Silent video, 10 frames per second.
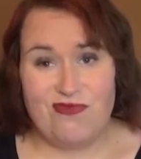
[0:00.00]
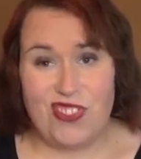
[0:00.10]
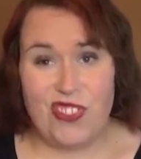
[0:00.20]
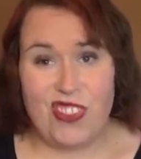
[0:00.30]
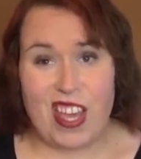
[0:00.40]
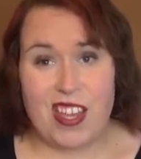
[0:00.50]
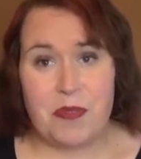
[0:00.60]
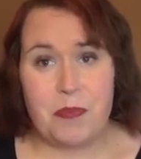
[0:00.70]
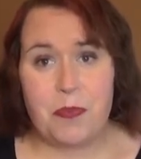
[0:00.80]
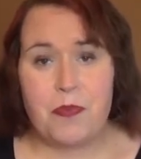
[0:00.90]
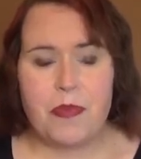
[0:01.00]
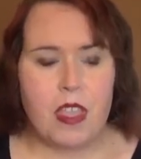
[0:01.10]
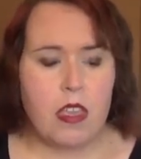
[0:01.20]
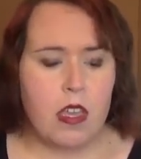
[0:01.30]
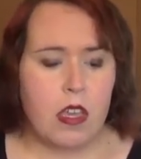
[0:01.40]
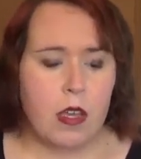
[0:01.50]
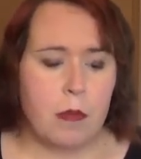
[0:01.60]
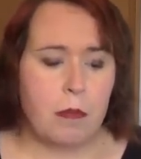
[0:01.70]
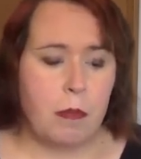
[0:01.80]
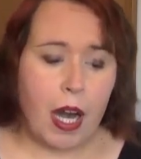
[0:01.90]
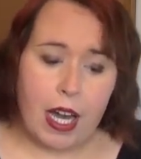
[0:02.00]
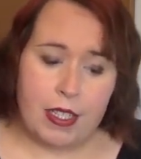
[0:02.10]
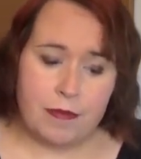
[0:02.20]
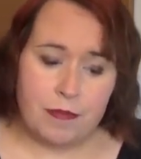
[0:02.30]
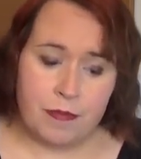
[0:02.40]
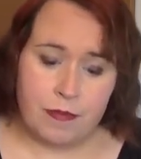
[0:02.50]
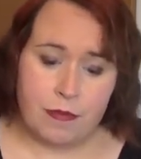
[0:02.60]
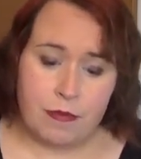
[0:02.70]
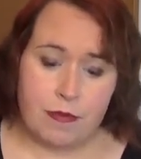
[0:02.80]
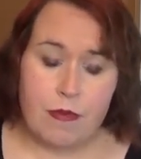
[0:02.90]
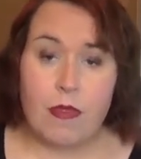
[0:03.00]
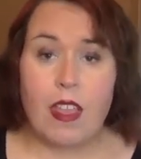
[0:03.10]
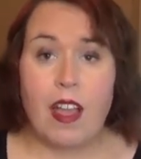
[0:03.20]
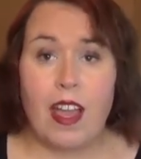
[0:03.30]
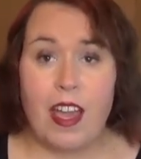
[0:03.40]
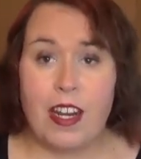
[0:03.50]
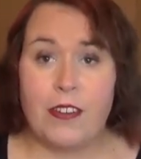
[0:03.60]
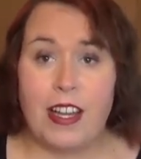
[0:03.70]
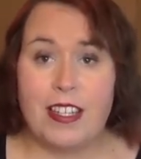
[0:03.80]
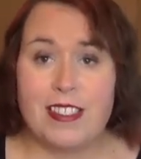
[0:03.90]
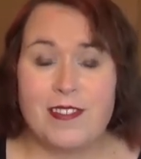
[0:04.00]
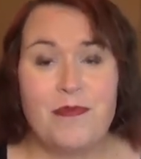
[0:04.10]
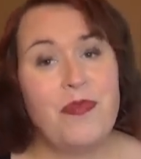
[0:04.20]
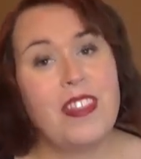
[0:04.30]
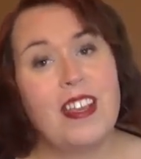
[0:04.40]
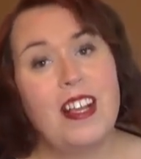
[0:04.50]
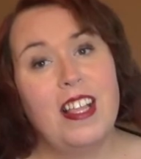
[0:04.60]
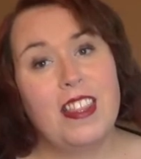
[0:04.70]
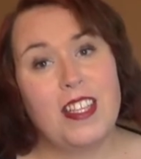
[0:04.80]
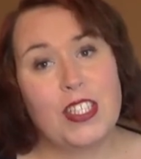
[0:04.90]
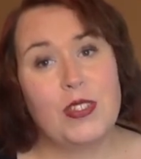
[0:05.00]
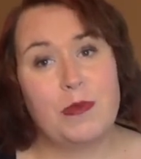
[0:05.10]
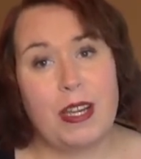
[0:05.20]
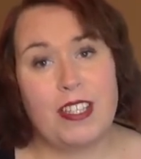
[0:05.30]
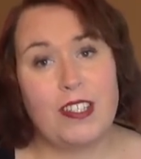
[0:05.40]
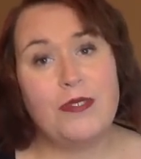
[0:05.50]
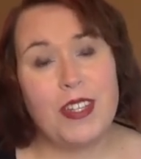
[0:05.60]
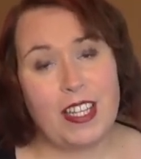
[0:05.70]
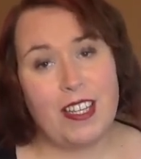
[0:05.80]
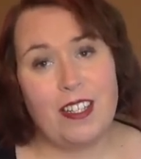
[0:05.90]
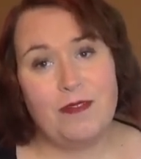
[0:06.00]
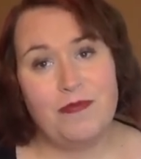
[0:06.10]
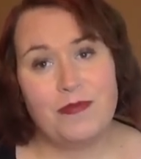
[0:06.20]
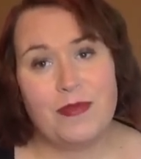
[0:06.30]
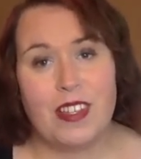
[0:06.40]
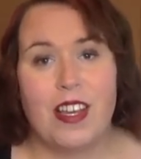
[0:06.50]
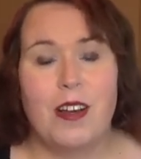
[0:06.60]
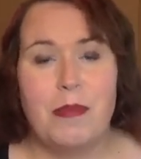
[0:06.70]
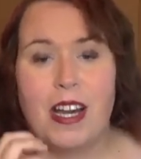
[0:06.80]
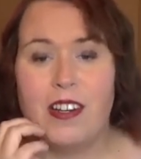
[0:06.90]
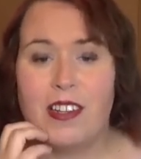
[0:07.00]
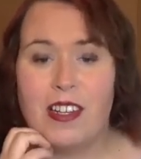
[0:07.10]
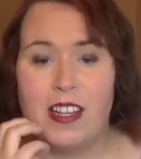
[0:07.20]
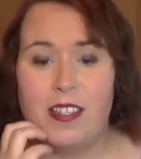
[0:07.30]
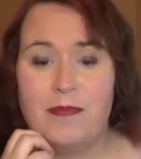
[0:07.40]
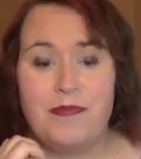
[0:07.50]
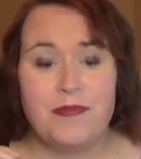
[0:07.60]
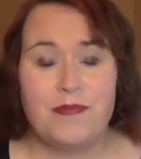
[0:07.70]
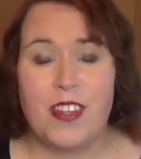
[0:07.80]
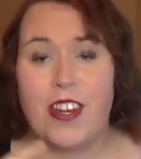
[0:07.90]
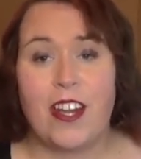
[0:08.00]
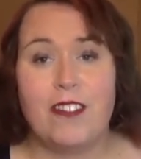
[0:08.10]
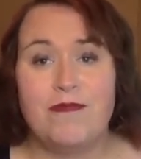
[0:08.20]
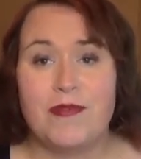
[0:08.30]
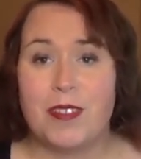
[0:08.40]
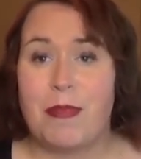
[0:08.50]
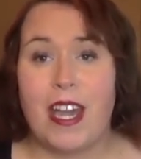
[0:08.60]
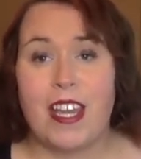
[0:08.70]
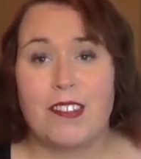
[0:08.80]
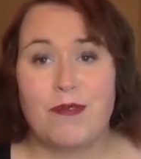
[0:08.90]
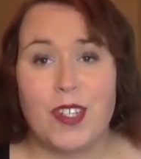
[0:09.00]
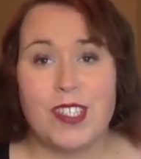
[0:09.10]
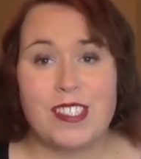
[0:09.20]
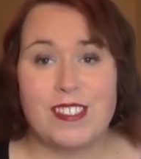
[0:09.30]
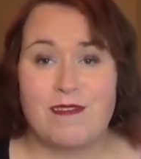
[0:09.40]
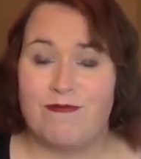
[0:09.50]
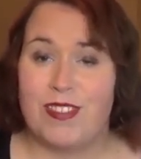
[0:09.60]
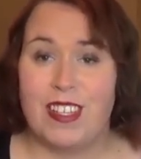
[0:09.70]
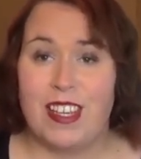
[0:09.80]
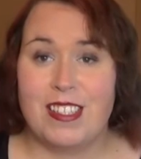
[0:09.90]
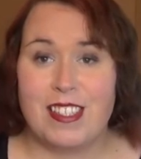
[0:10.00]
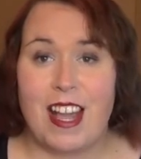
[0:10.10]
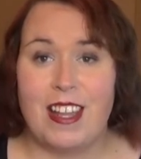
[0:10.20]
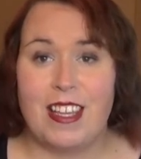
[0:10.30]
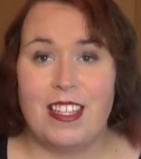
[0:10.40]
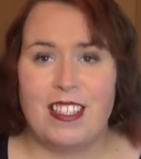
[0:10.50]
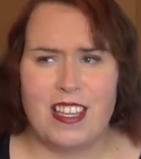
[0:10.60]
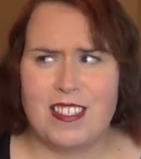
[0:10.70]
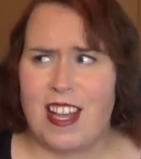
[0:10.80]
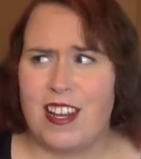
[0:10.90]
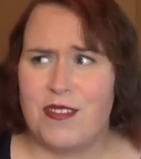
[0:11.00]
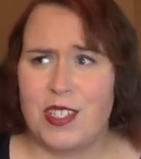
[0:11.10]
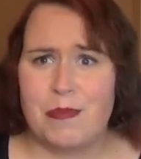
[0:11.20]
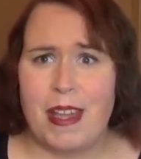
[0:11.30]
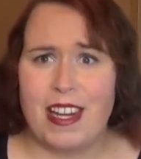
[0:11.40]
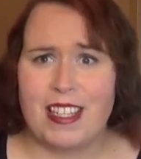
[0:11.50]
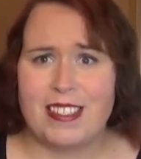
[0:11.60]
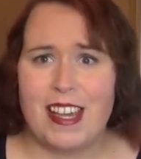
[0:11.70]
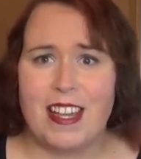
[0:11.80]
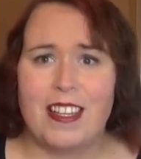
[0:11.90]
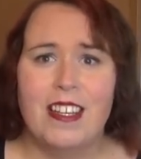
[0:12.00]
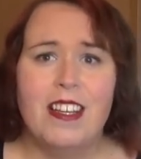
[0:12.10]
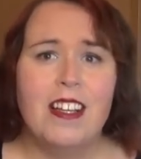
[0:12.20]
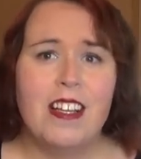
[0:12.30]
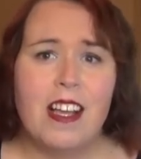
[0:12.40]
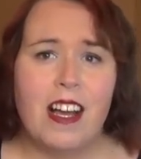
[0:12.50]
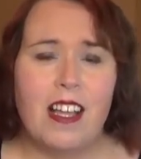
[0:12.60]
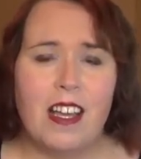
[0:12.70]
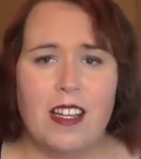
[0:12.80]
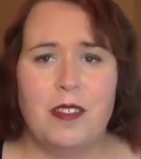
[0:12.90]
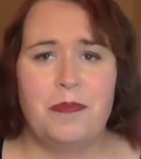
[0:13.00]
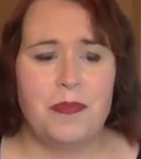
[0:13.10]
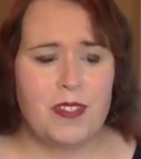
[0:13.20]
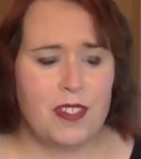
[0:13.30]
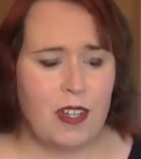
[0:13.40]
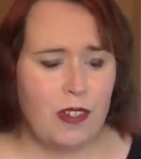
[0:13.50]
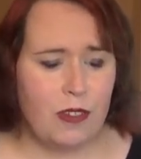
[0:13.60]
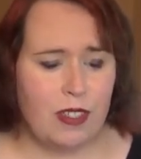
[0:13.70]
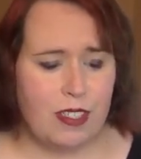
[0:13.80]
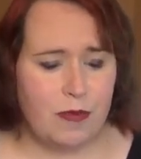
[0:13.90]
do that. But, anyways, this was my little video about, um, you know, the panic versus anxiety, anxiety versus panic attack. and um, so,